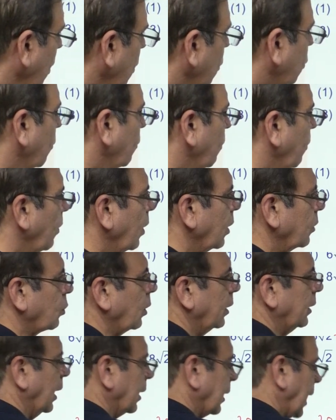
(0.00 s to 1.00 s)
So
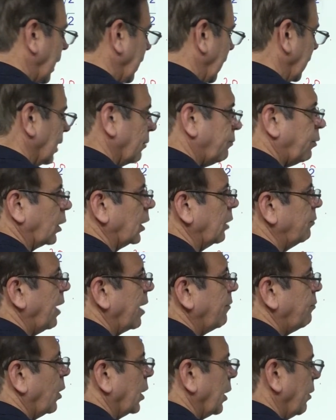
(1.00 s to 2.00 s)
in a
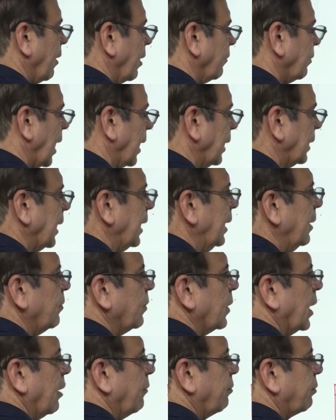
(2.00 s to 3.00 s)
45, 45,
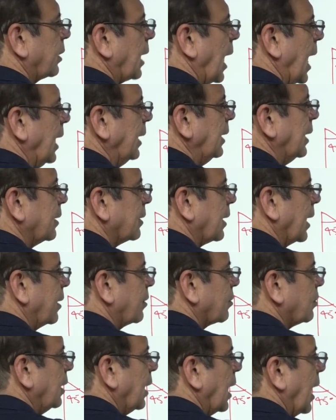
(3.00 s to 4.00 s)
90, if side is
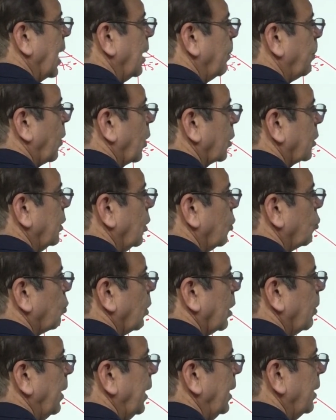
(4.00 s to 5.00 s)
x, the hypotenuse
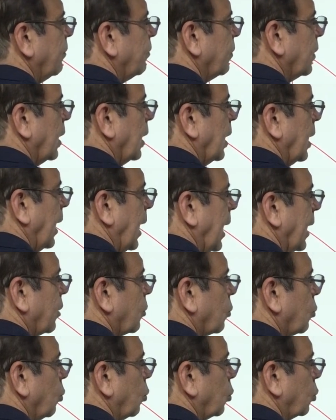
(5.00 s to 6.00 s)
will be
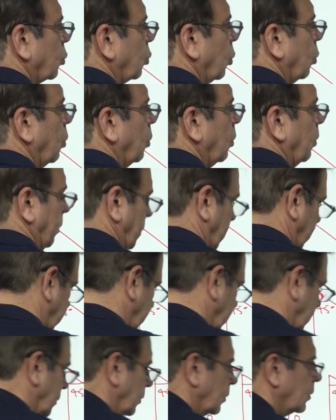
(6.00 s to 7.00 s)
x root 2.
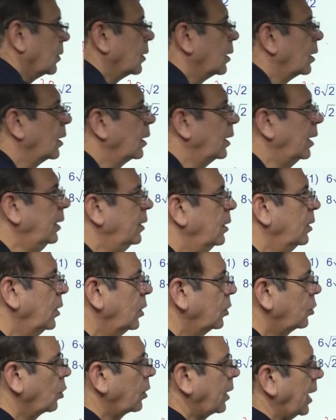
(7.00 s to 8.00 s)
Okay.
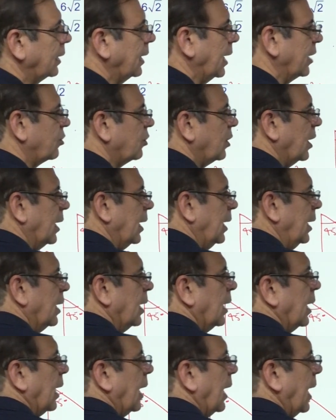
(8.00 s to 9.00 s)
So can I say
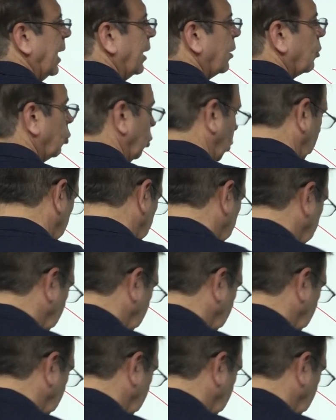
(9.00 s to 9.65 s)
x root